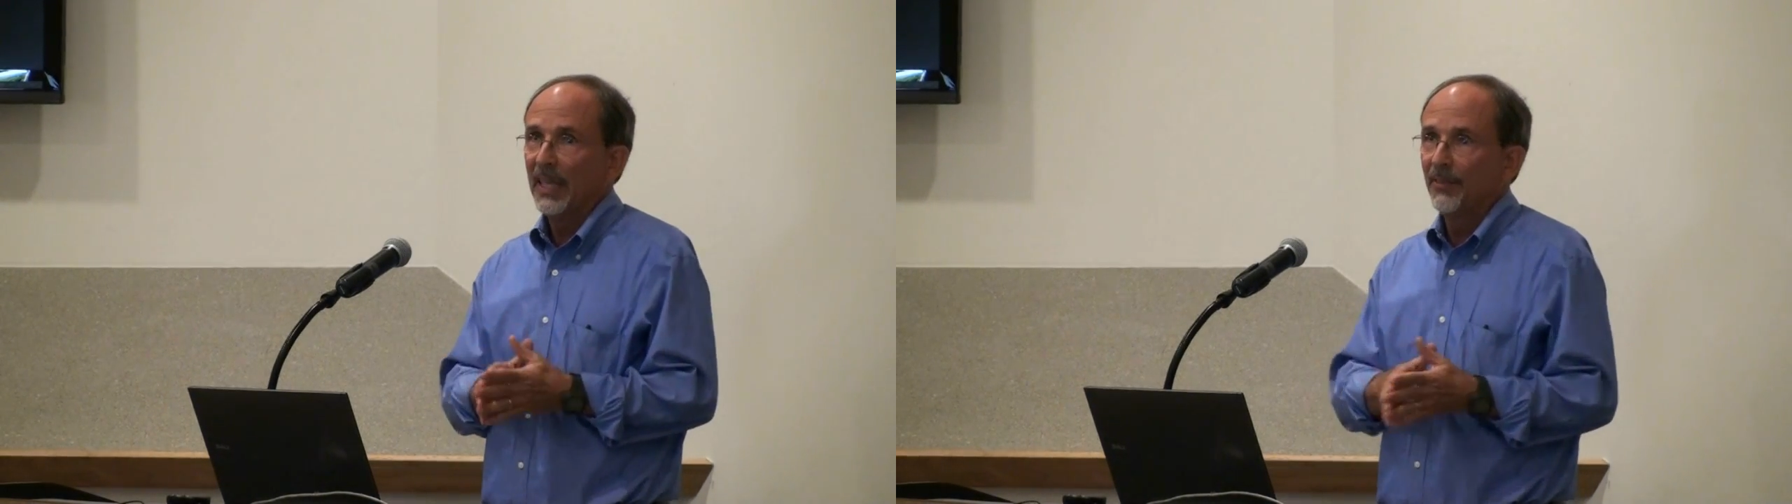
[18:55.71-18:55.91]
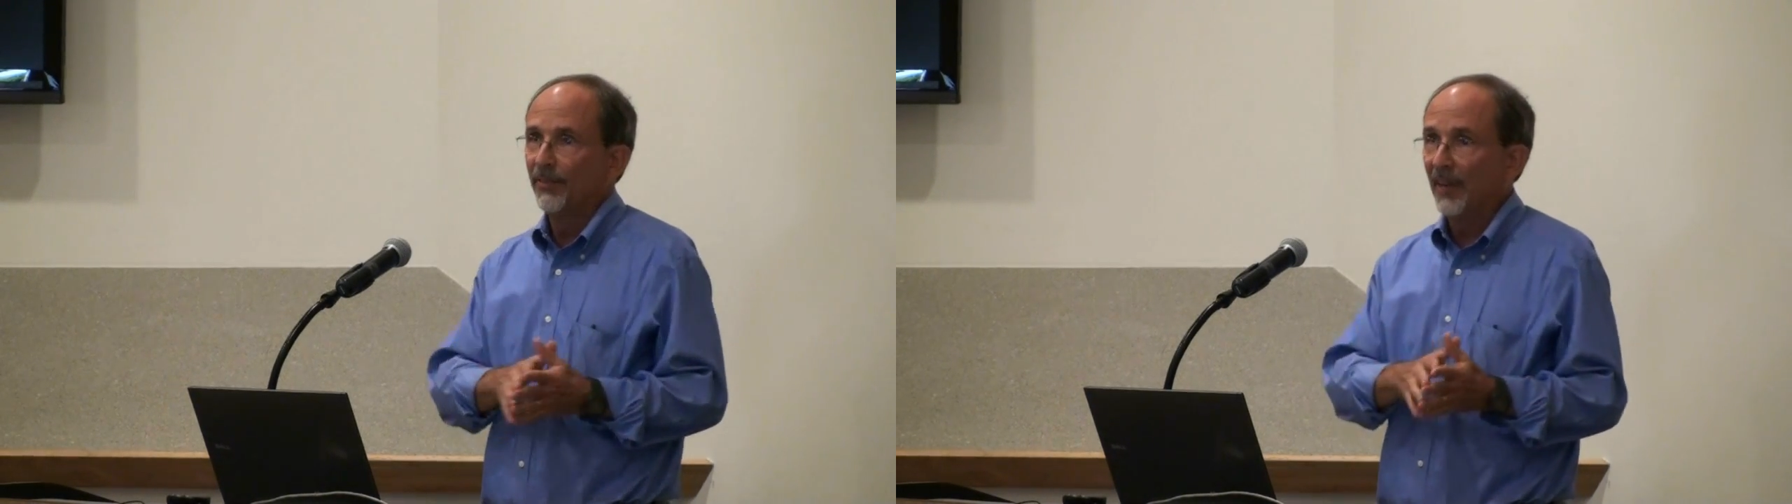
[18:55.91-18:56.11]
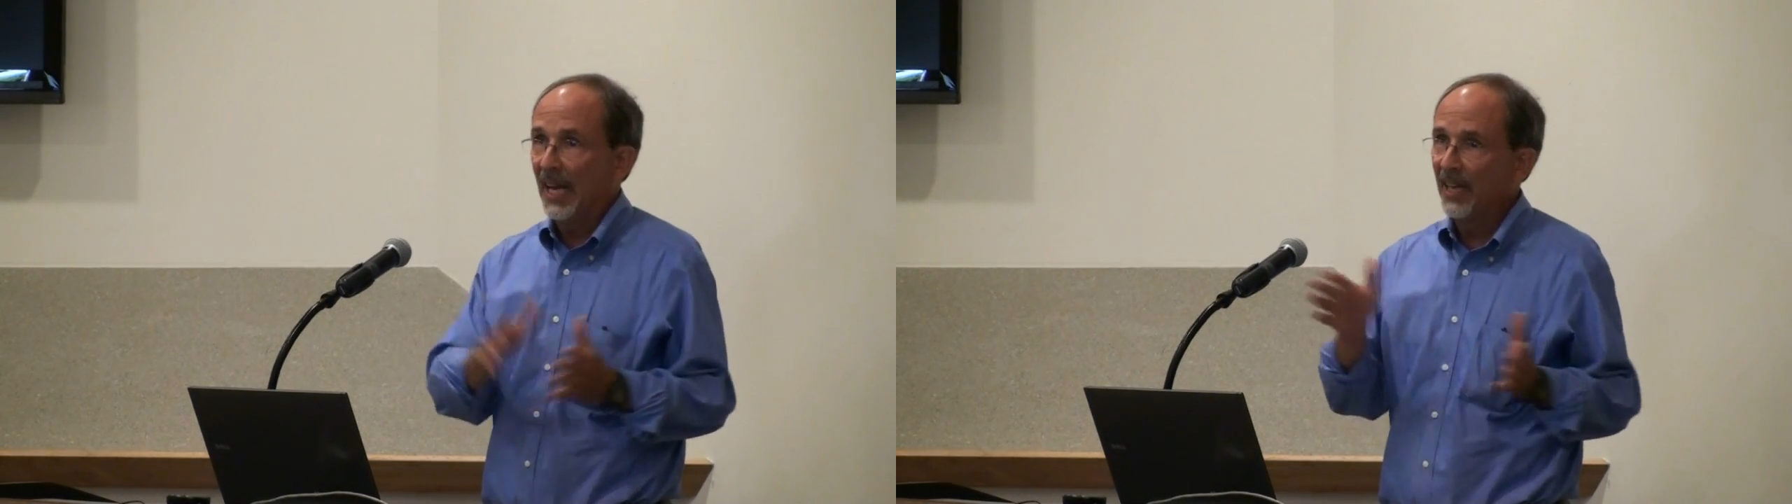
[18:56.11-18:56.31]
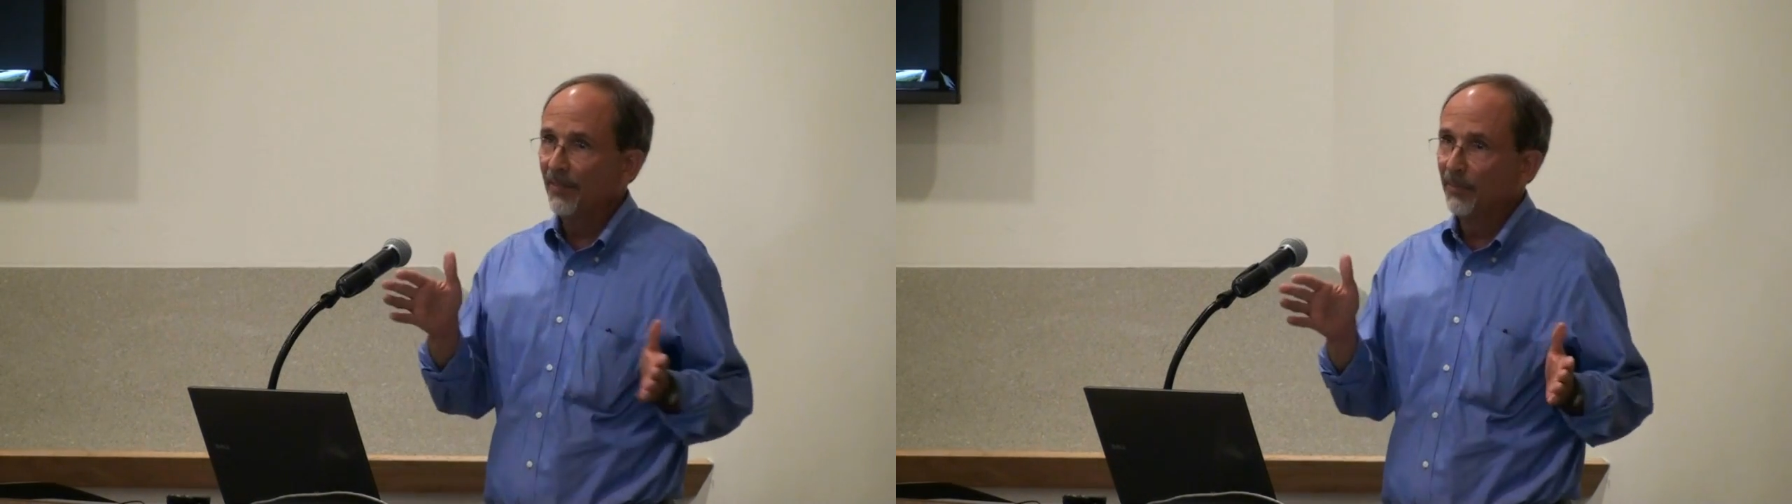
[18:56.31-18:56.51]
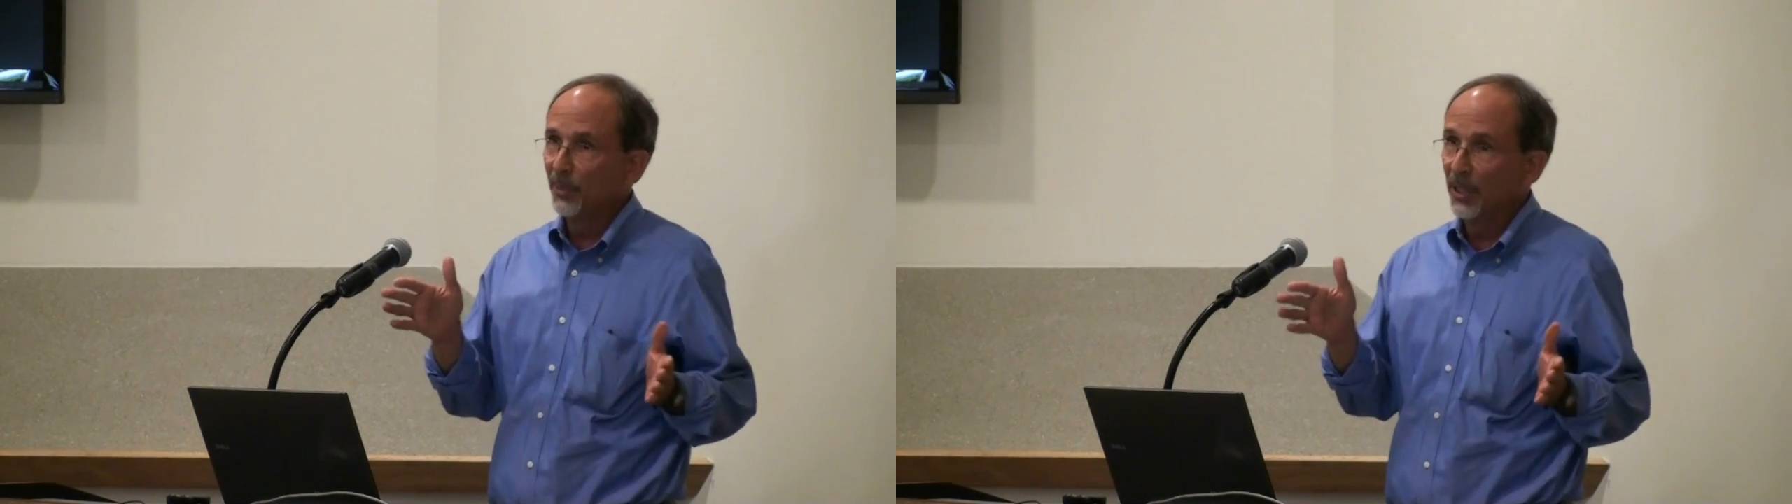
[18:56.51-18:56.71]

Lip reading: had 5